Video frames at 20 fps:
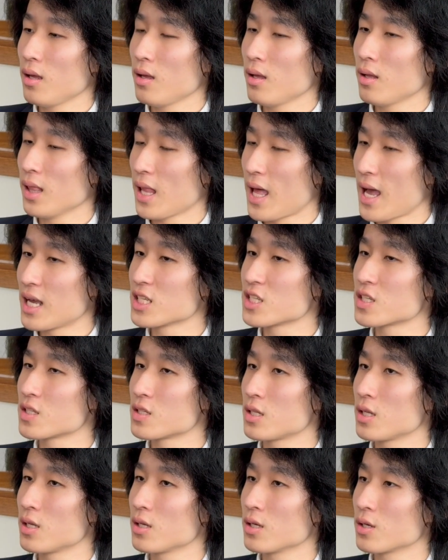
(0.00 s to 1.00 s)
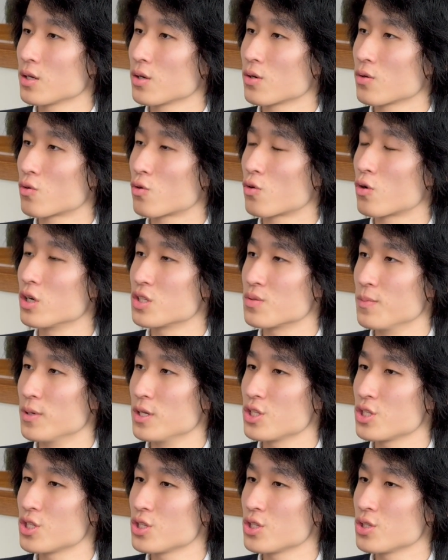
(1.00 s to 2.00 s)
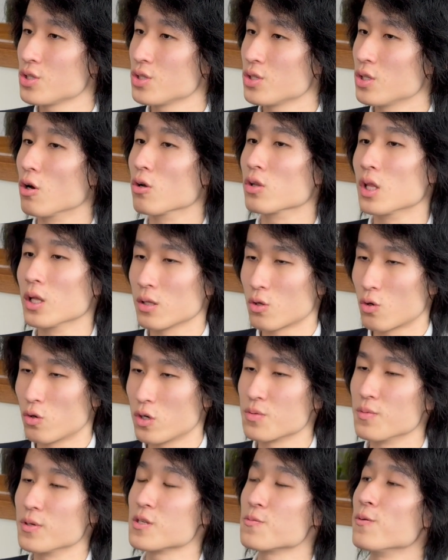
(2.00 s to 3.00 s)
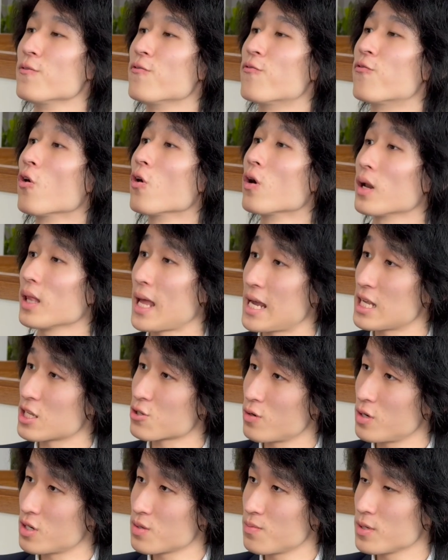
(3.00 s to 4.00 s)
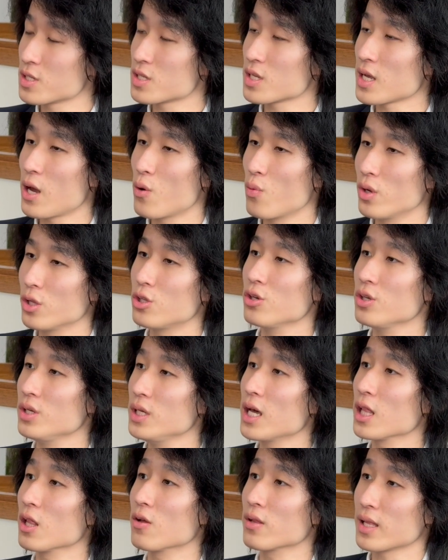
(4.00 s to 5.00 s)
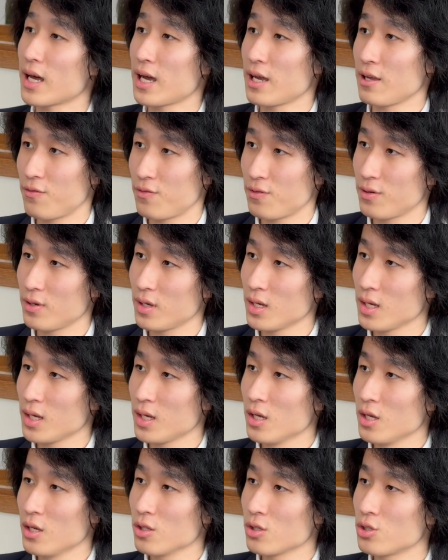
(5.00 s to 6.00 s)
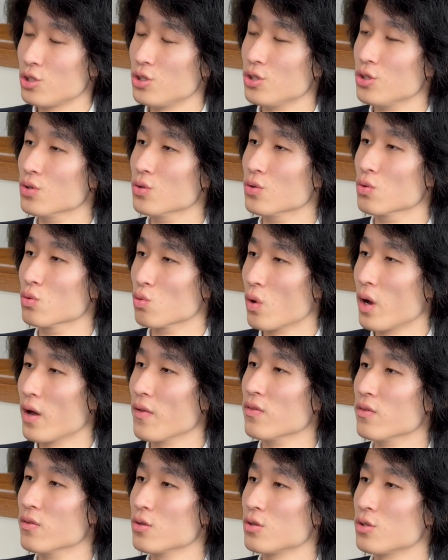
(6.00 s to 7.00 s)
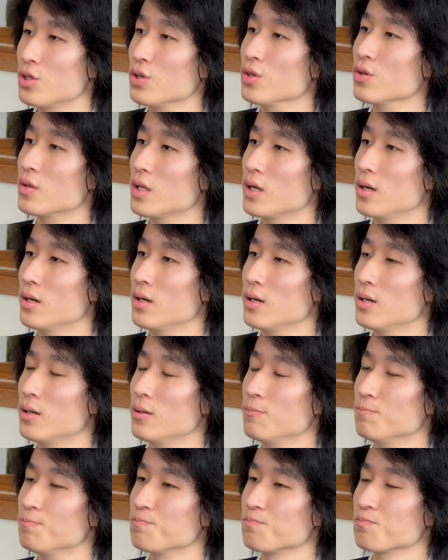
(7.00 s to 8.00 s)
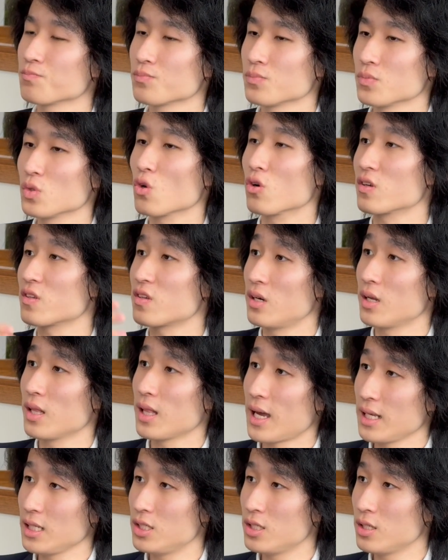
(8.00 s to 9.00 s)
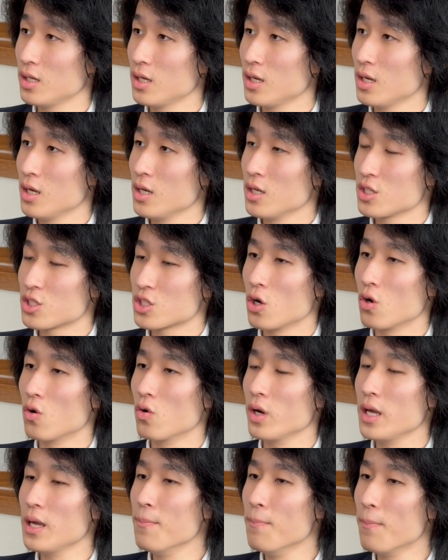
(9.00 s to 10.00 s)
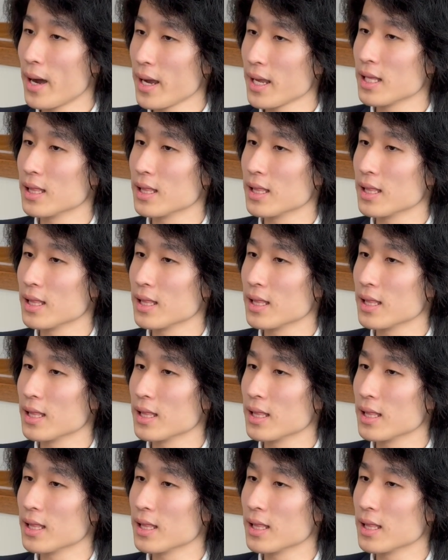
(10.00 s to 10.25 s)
Last Christmas, no, the Christmas before last Christmas, I went to Yellowknife to run to the Northern Light. So in my